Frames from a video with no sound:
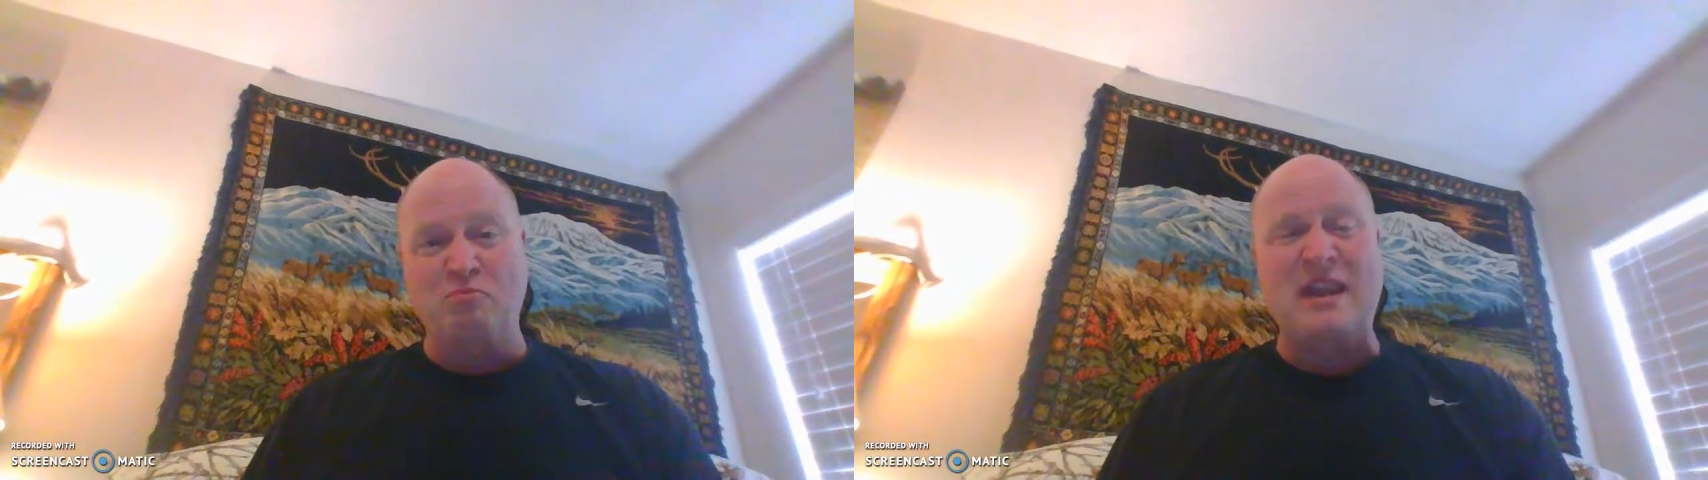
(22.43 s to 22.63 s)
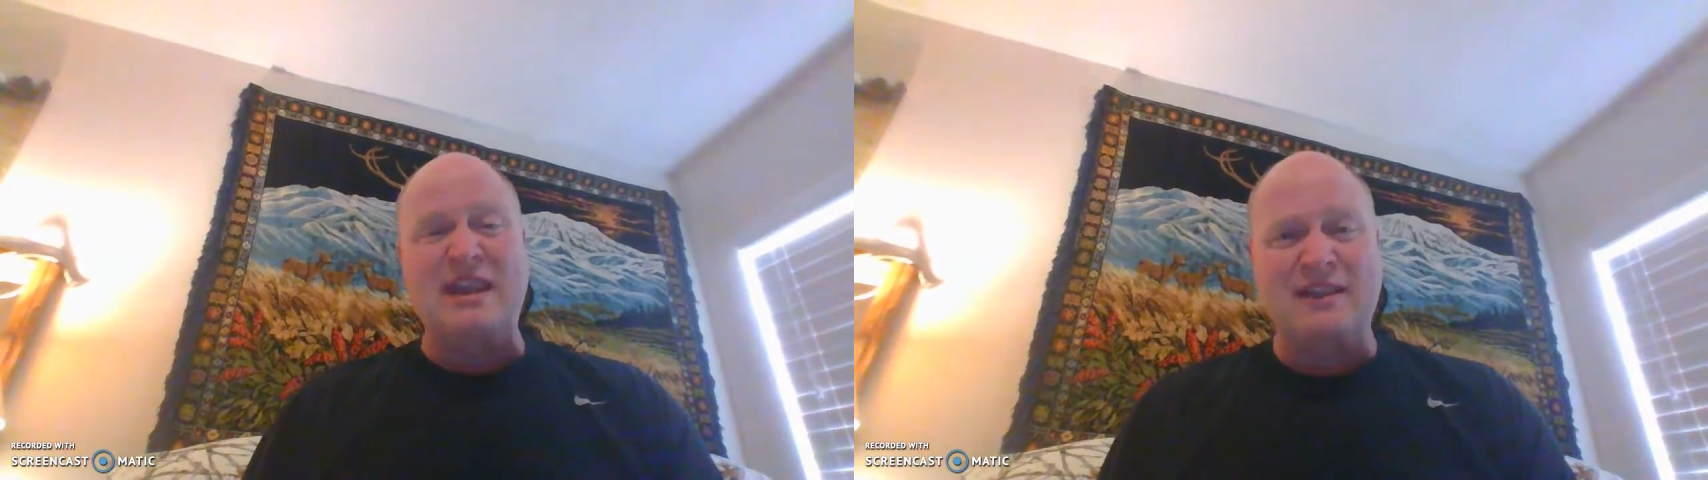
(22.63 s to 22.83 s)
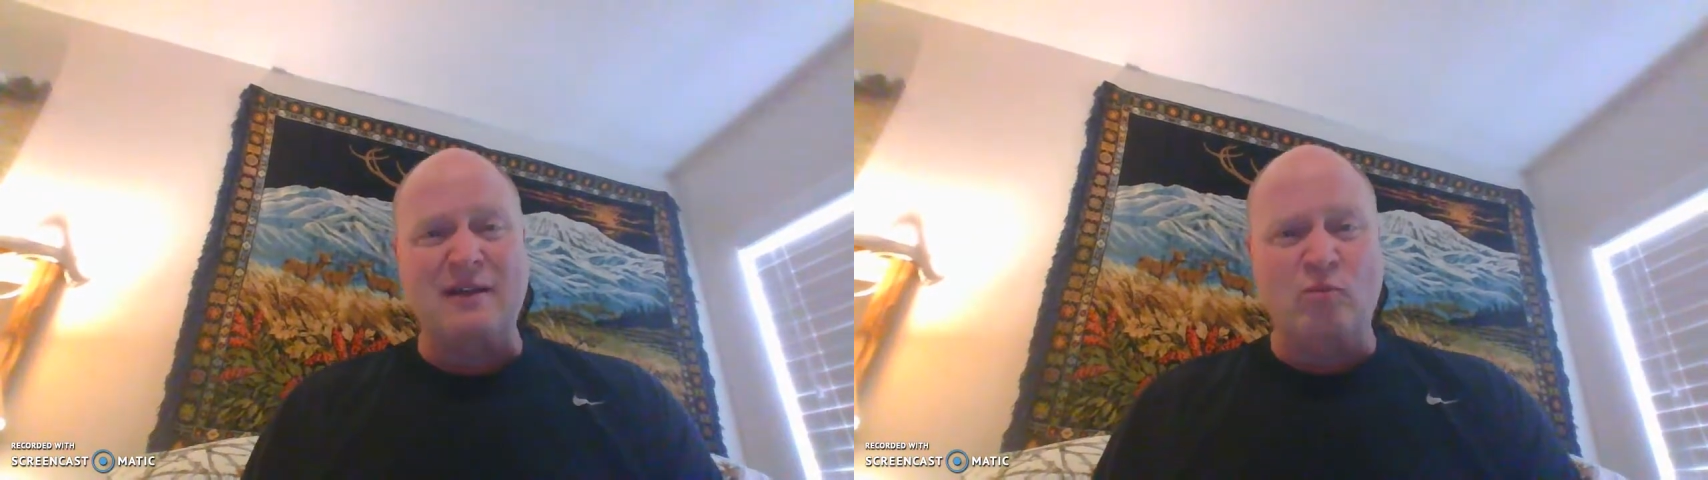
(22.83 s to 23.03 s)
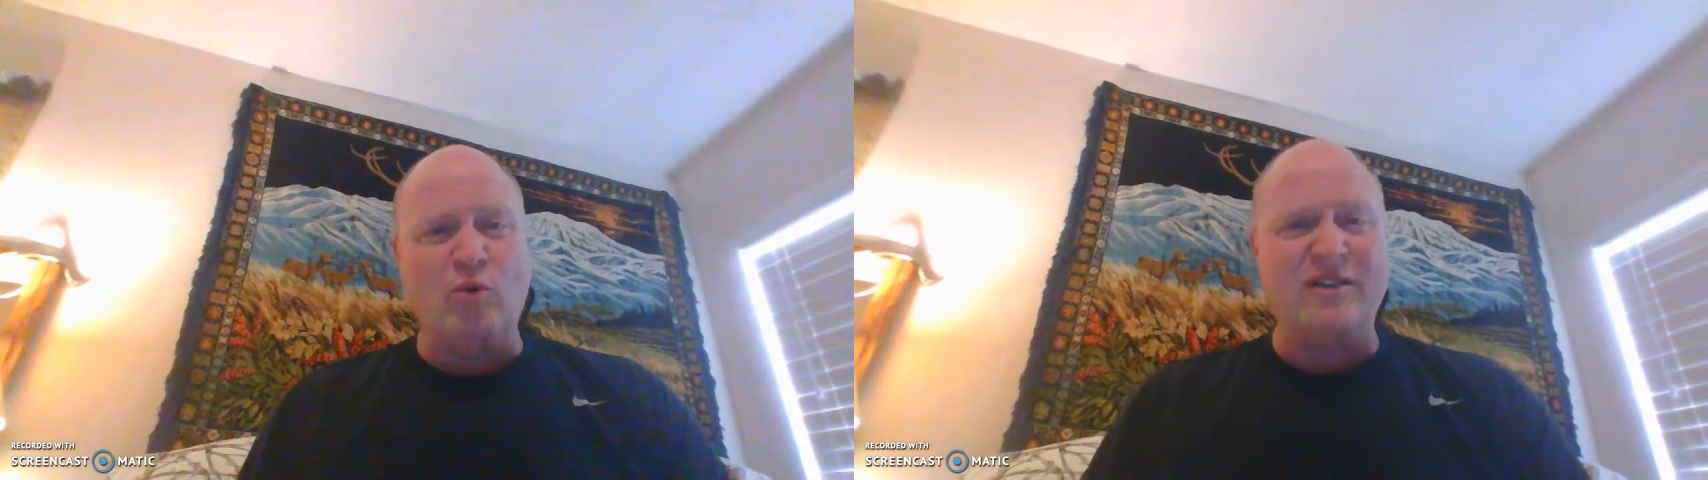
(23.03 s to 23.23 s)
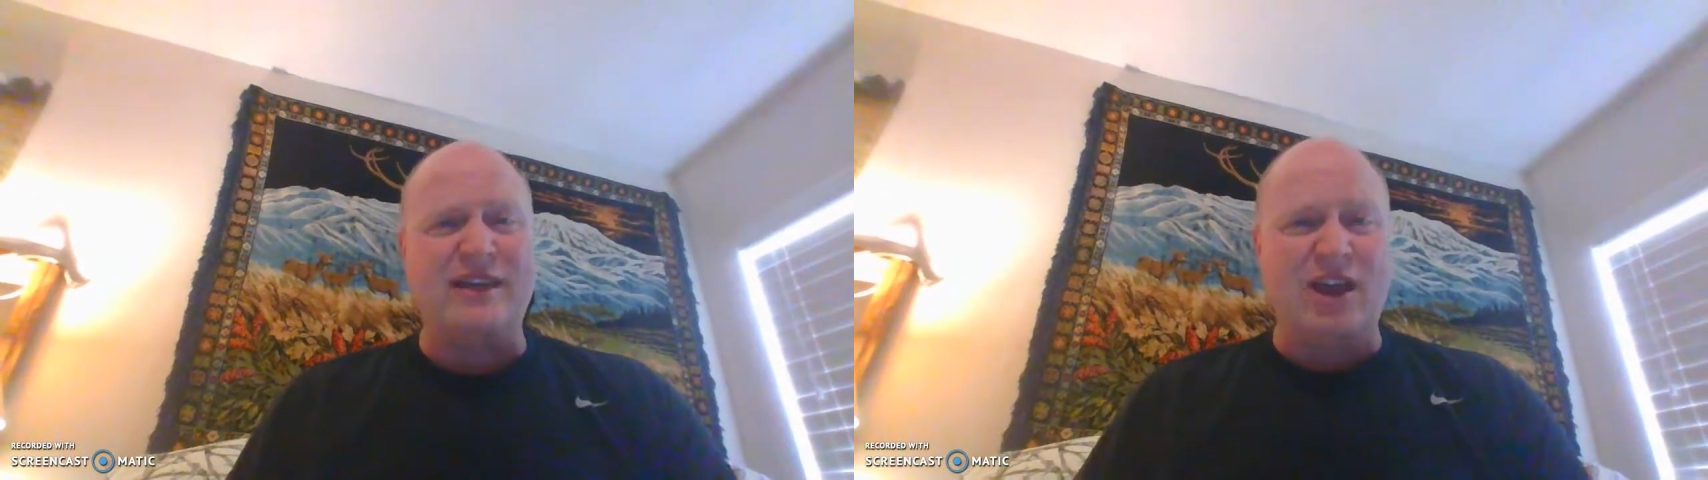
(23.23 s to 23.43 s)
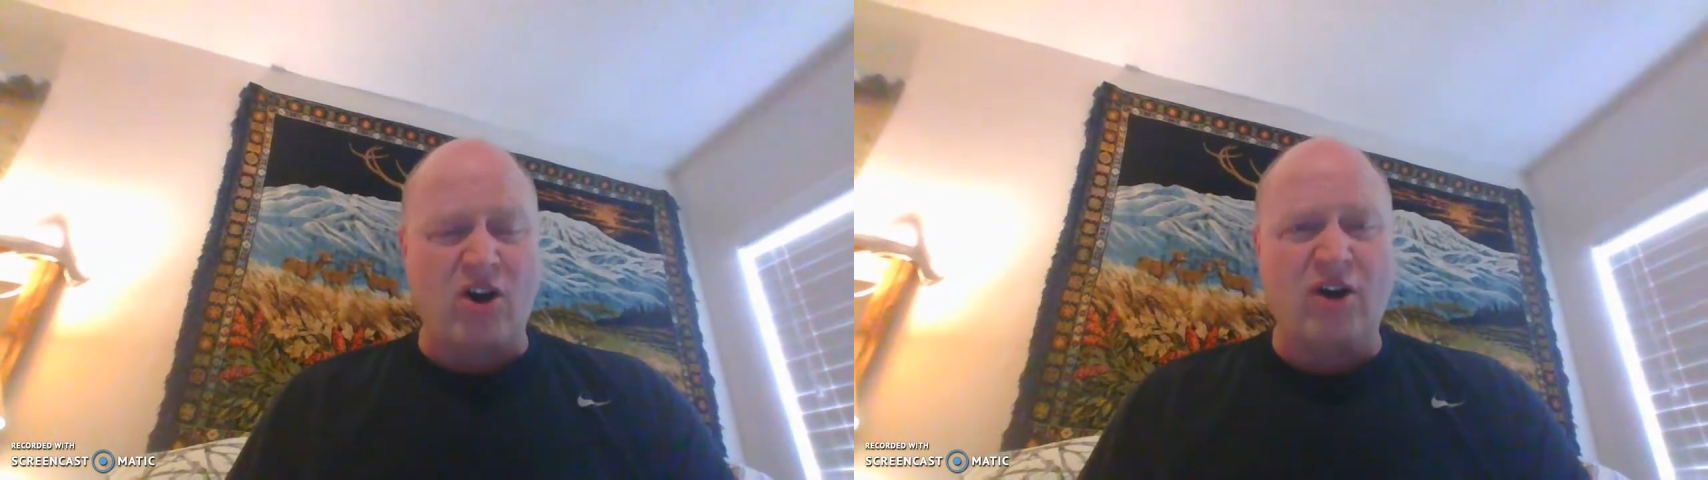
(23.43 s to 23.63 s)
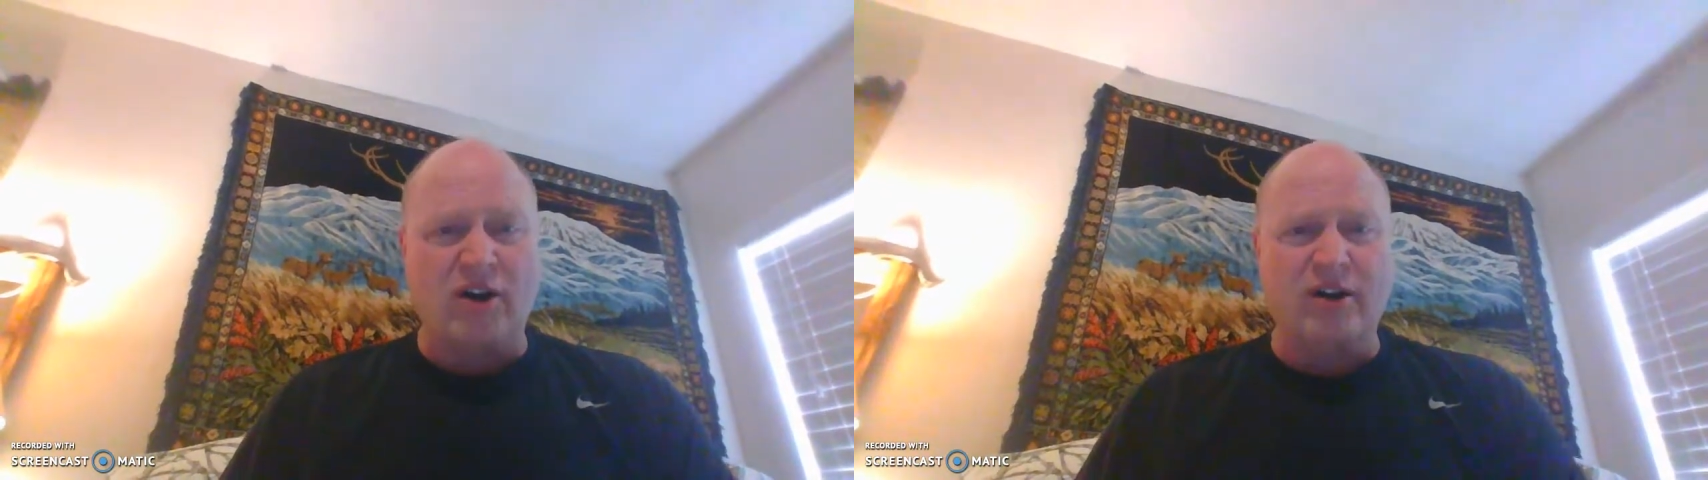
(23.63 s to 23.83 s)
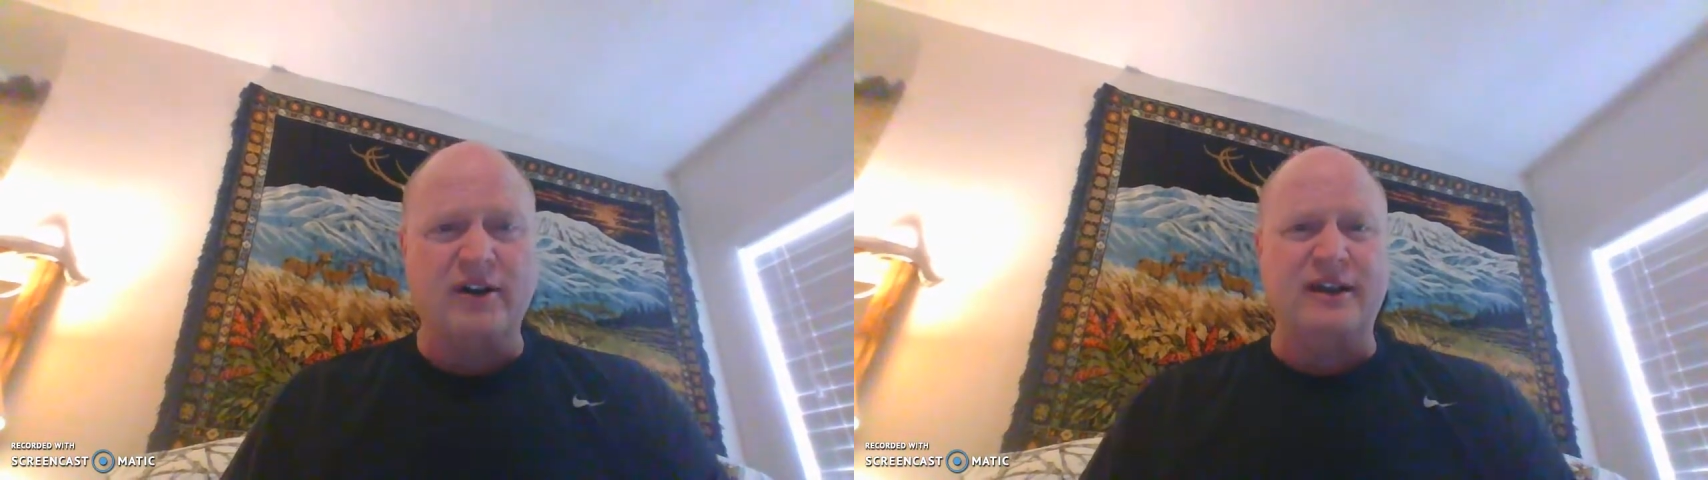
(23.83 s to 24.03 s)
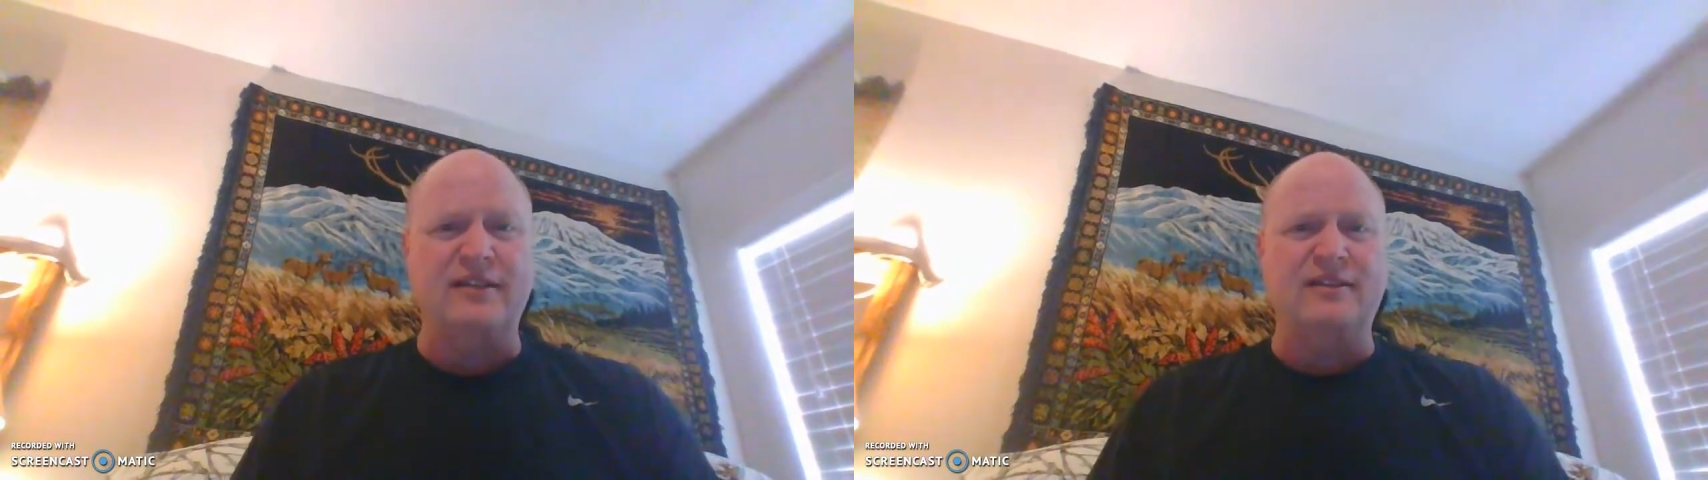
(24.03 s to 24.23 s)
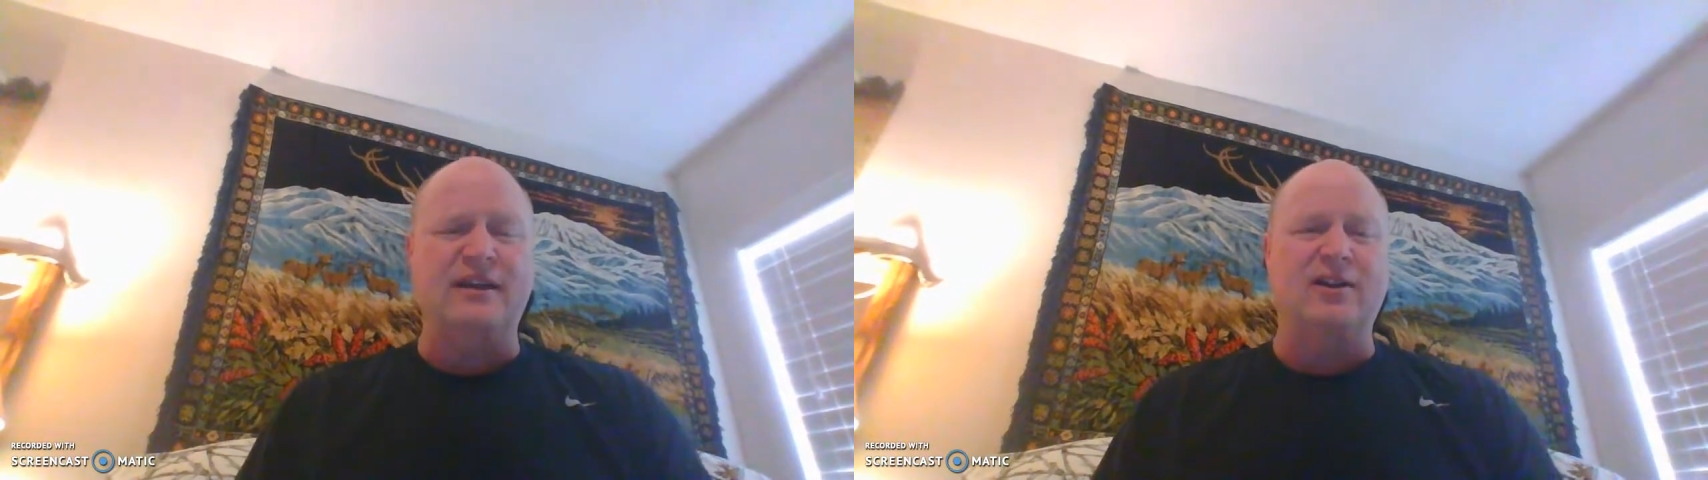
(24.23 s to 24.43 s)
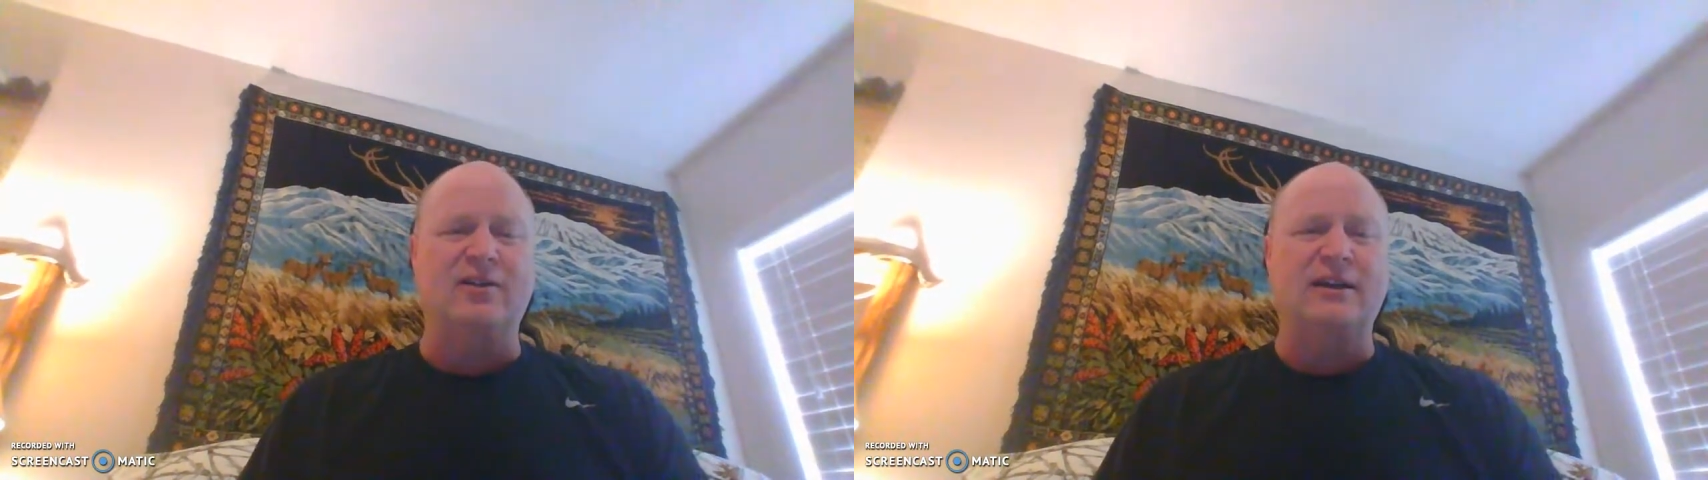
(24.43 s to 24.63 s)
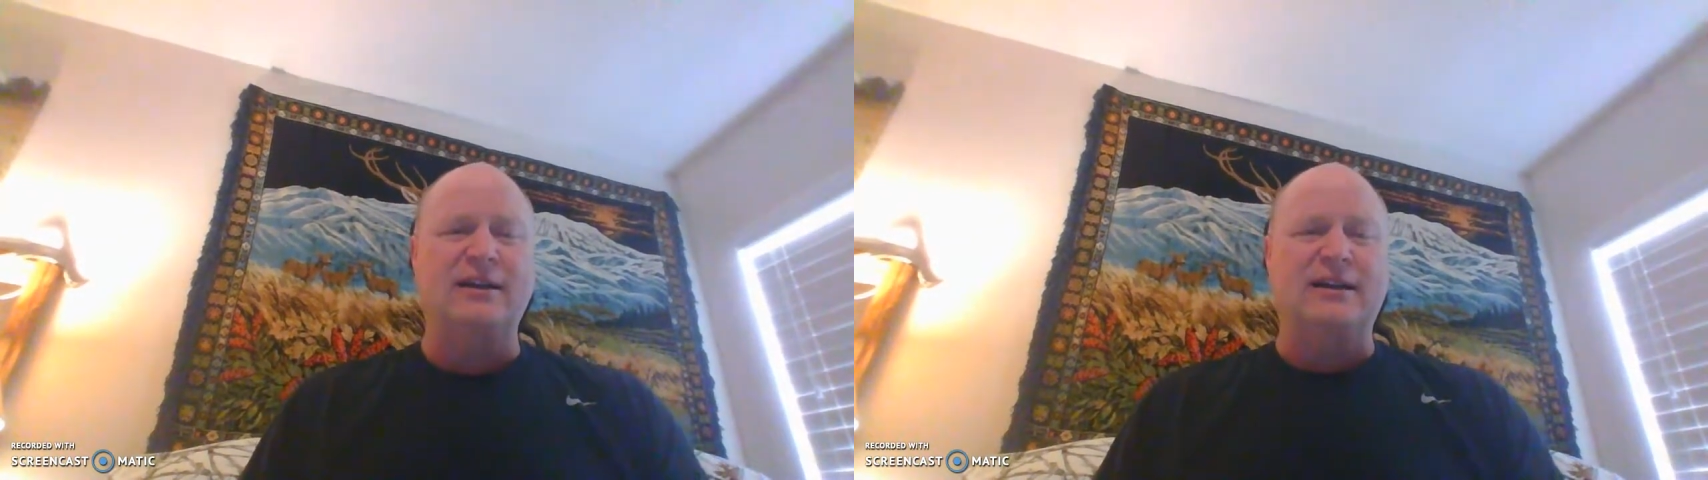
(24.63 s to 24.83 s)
meeting them where they are in their